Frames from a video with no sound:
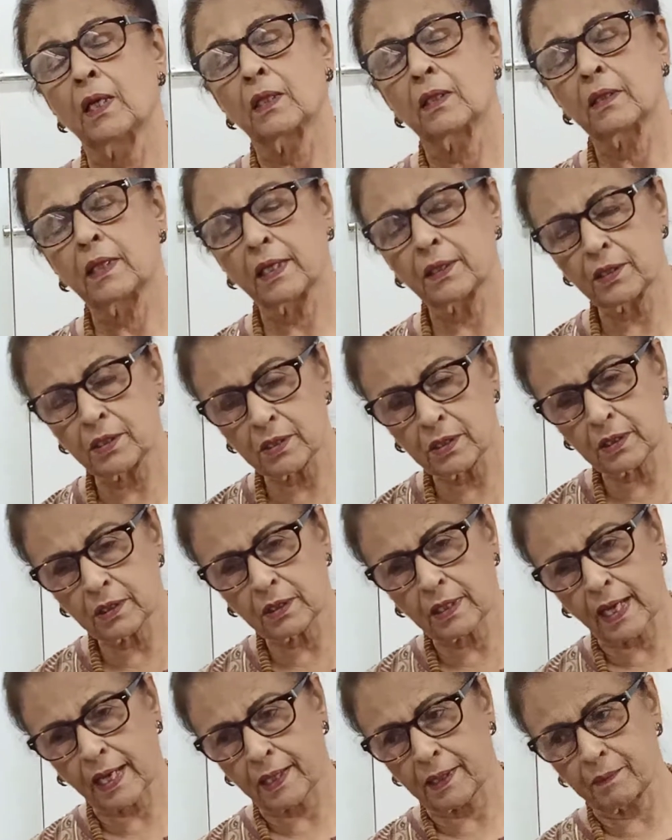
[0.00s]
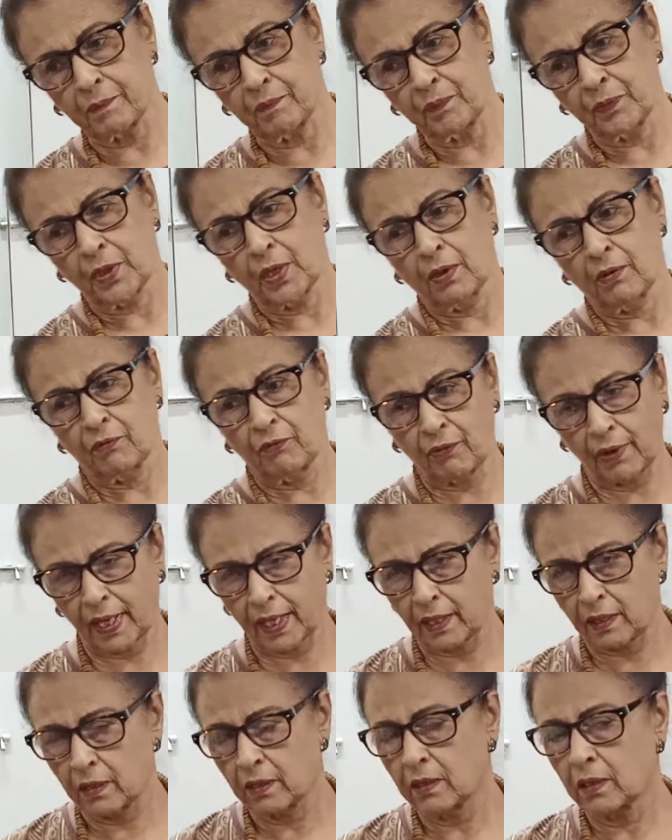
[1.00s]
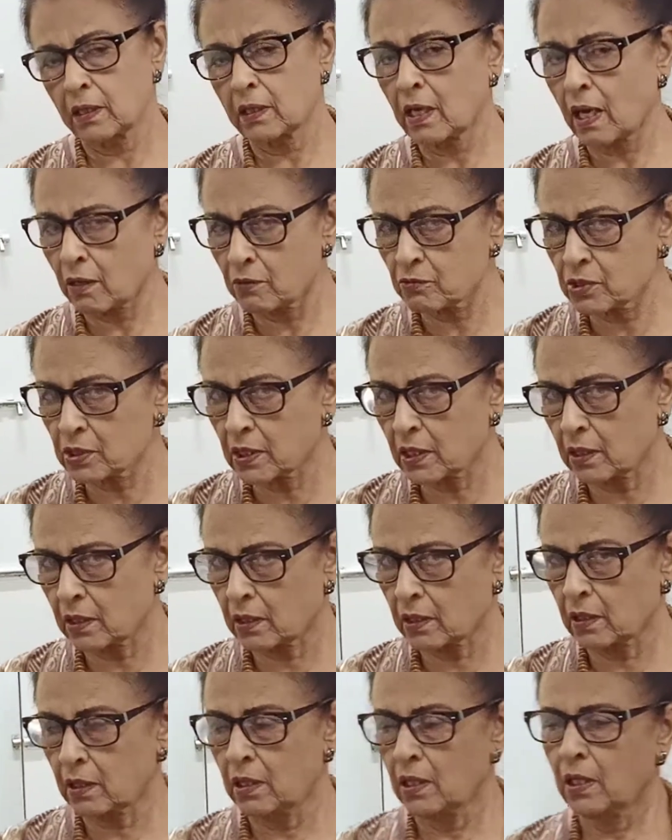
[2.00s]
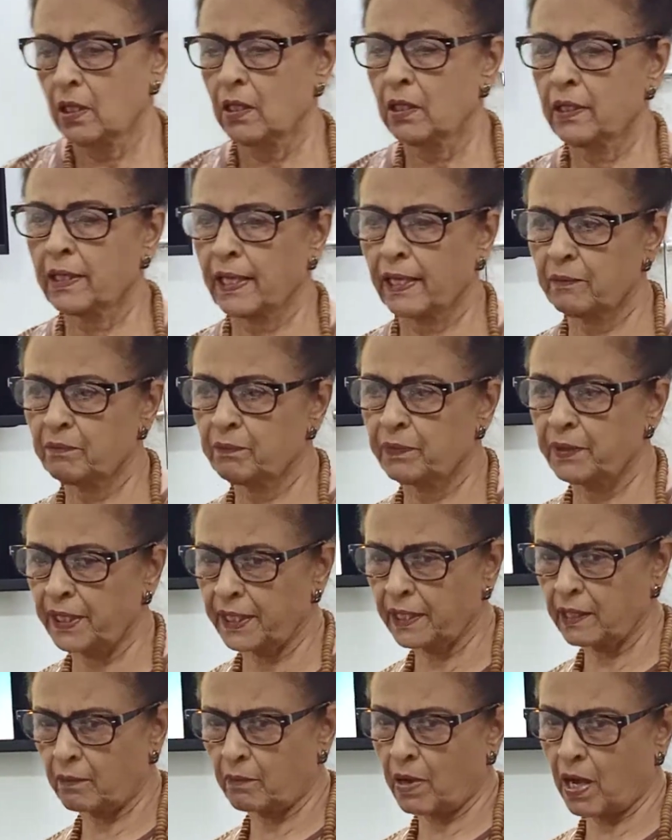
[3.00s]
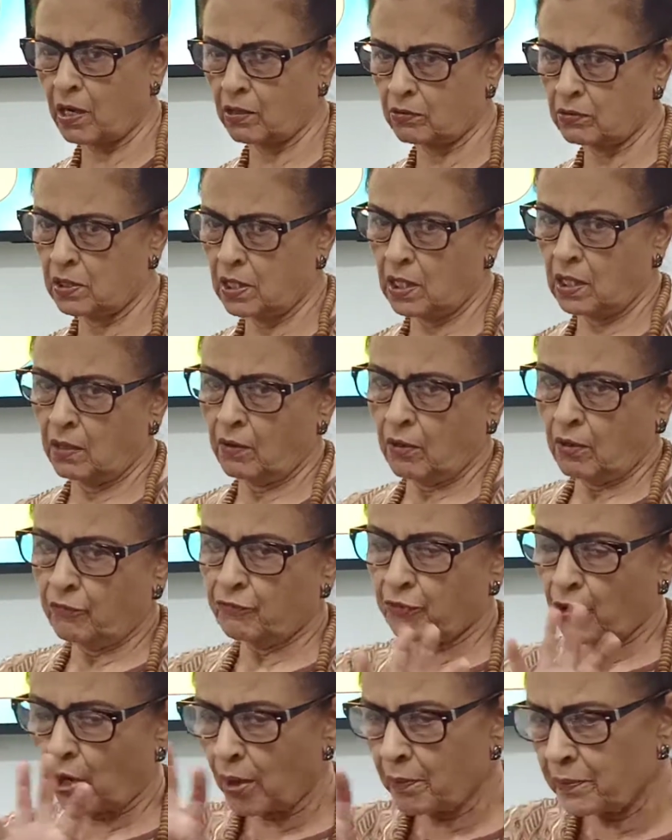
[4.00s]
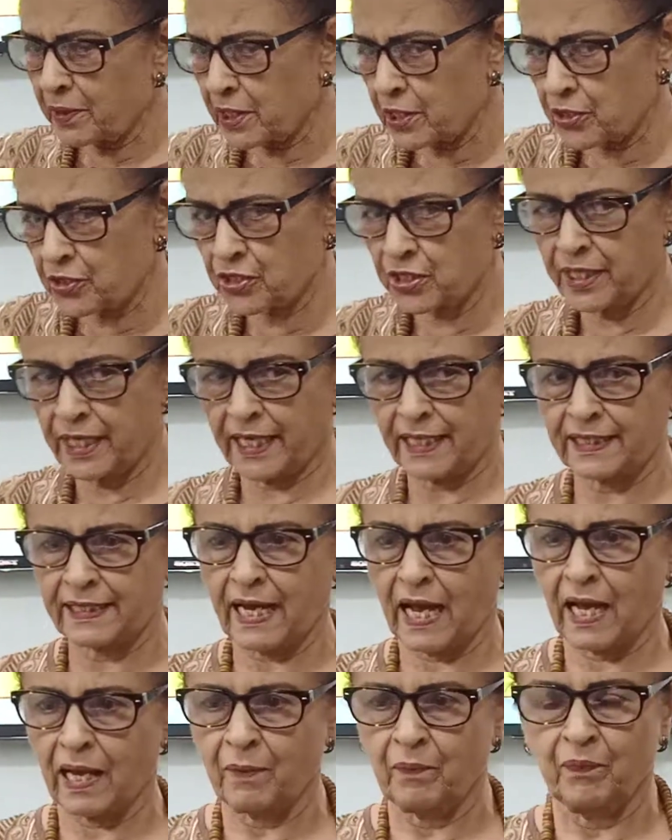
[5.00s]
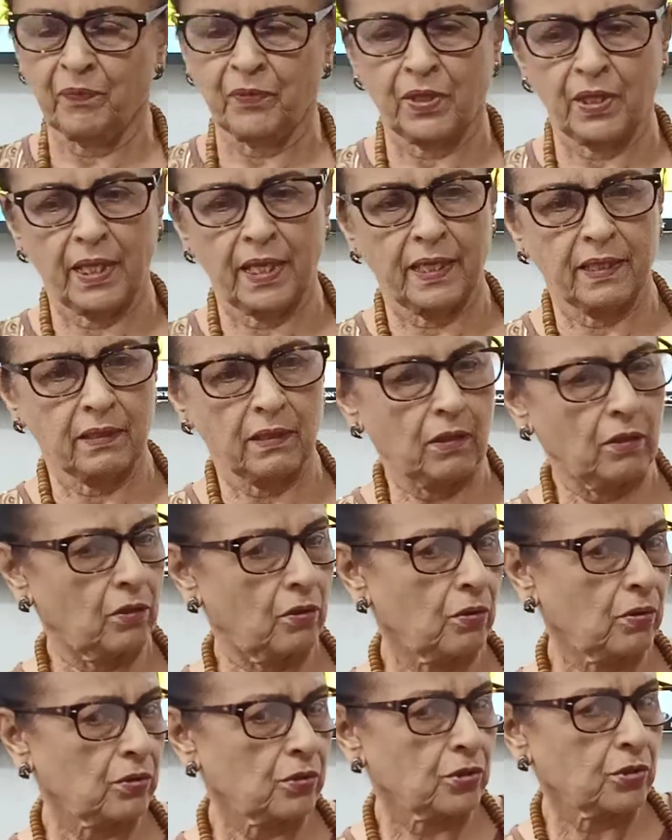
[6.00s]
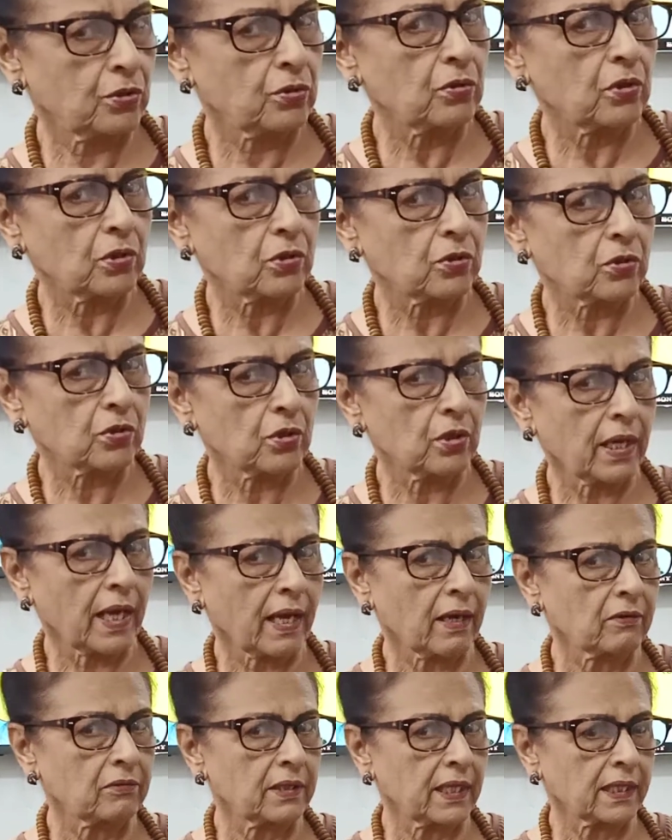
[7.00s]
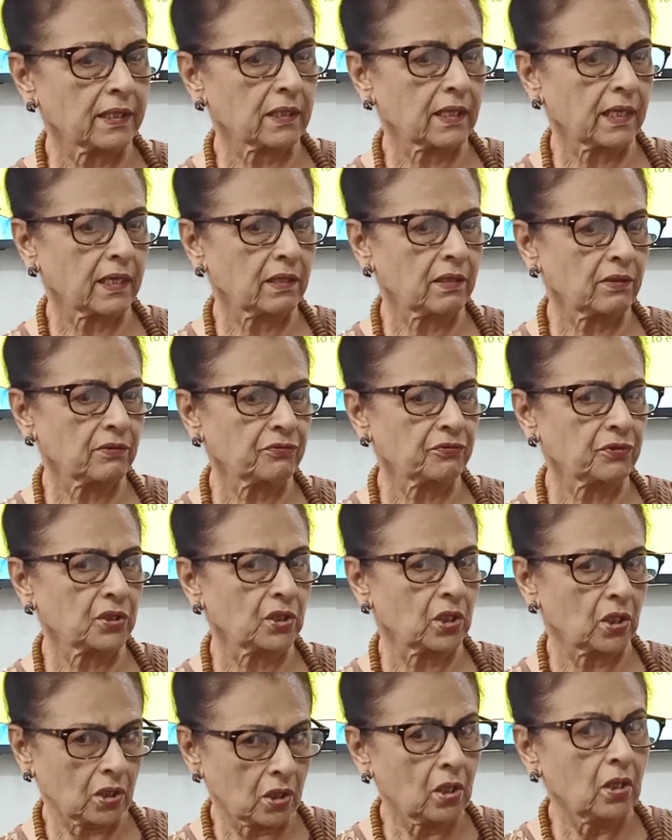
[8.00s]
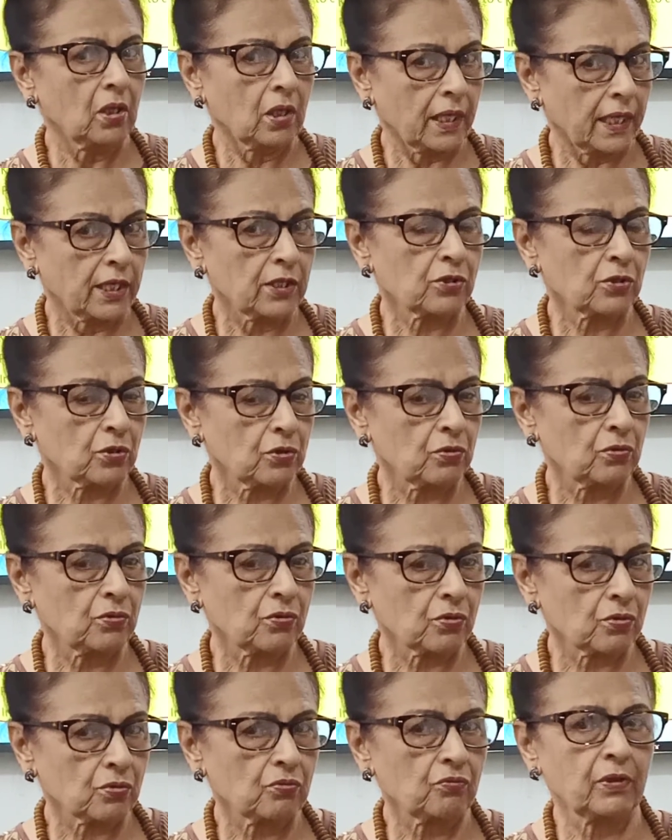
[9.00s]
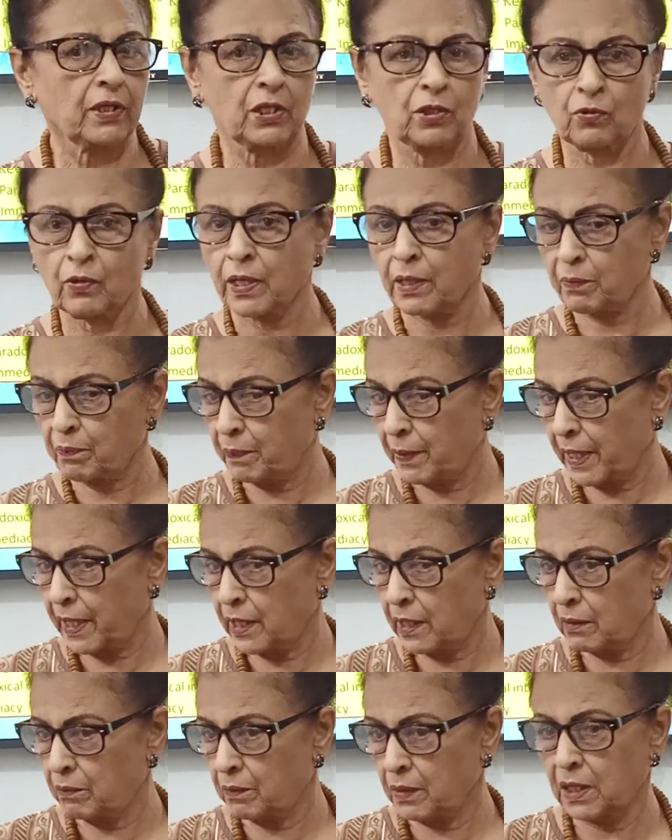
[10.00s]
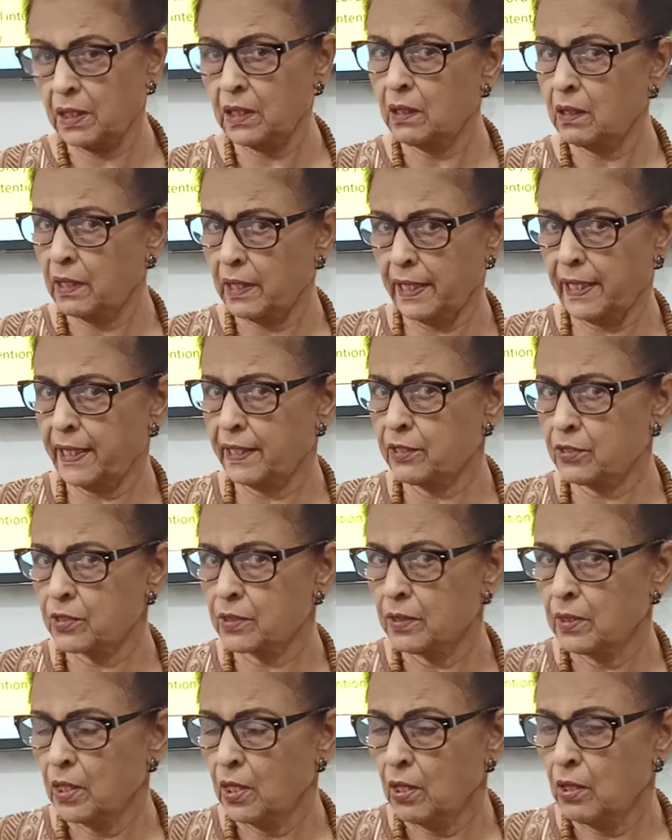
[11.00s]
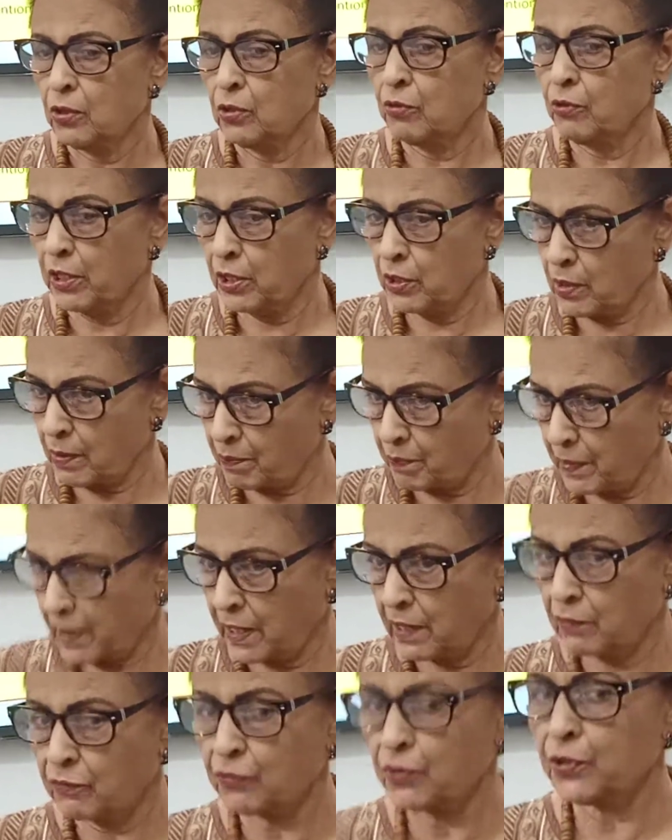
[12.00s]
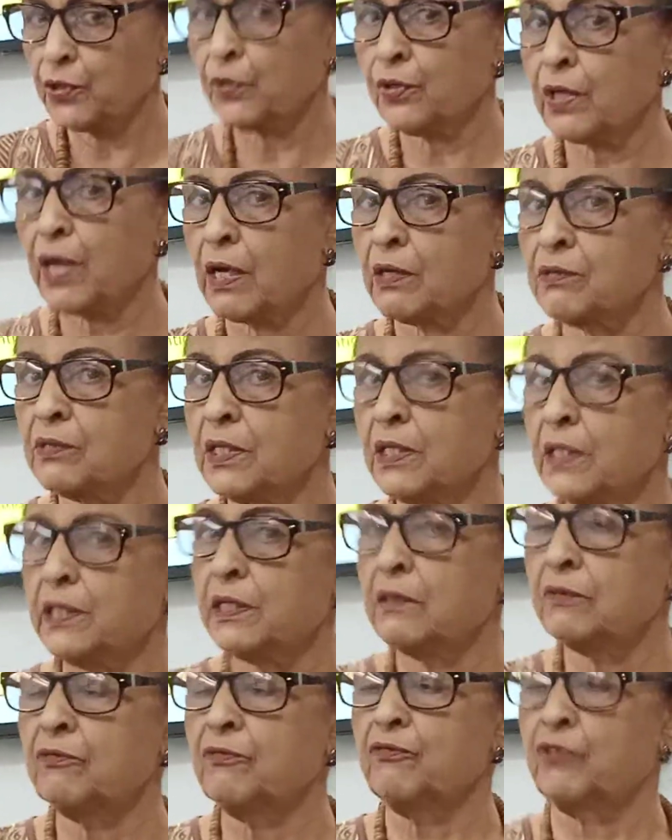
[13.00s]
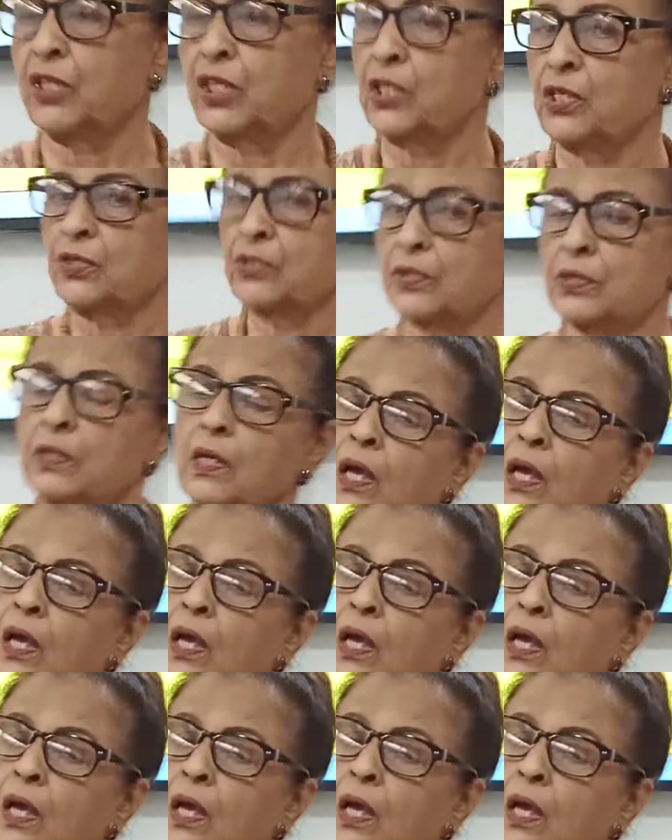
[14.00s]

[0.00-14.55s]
That is a time when the counselor can bring about from his data that don't you also have that kind of excuse when you are paying me late, when you are paying for your counseling fees